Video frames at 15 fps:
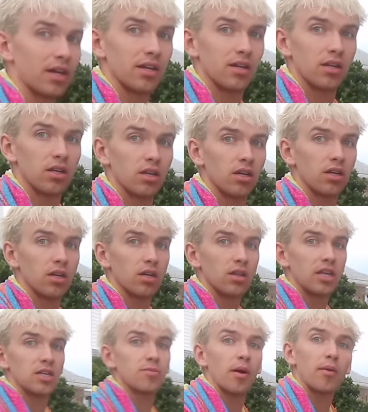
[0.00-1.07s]
Stephen, back up.
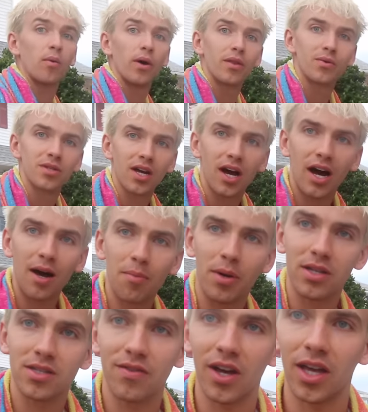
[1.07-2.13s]
That's probably why there was a cop
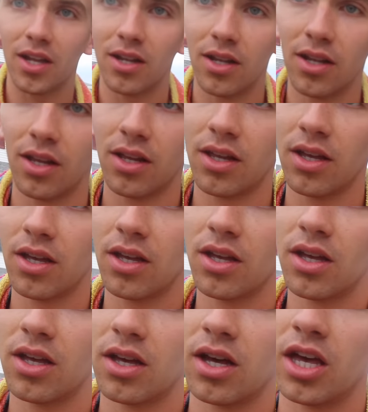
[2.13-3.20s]
outside.
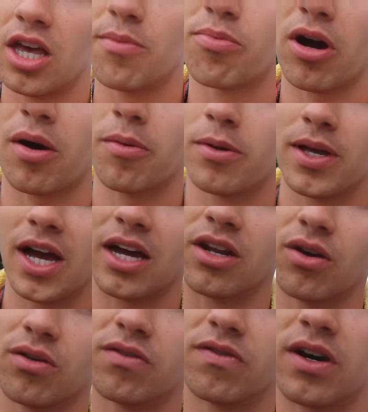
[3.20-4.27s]
He probably got
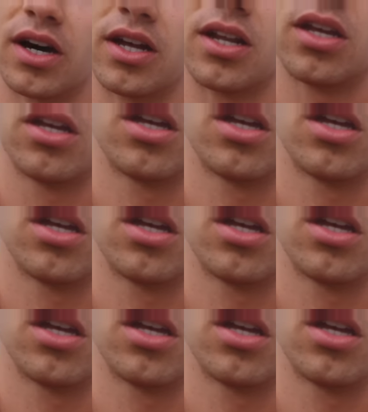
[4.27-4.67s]
notified.